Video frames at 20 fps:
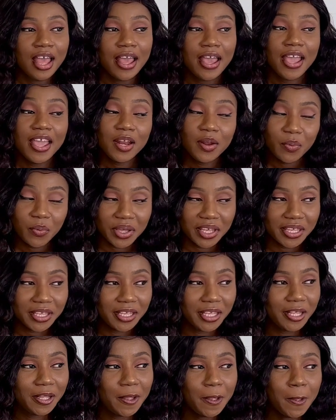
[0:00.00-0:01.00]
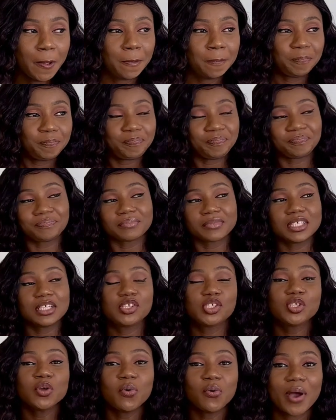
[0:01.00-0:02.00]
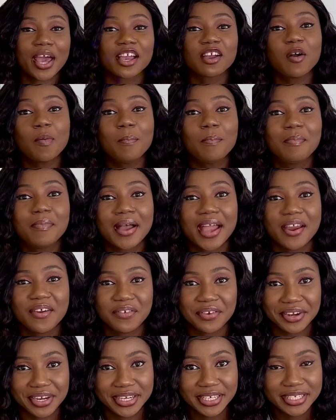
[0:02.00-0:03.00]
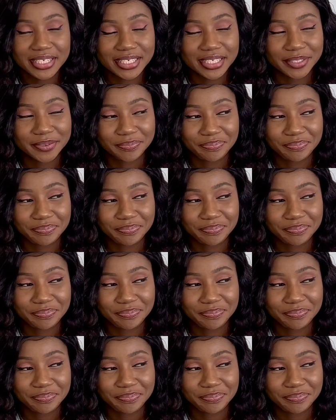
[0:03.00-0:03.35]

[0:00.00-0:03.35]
Anyway, so I got married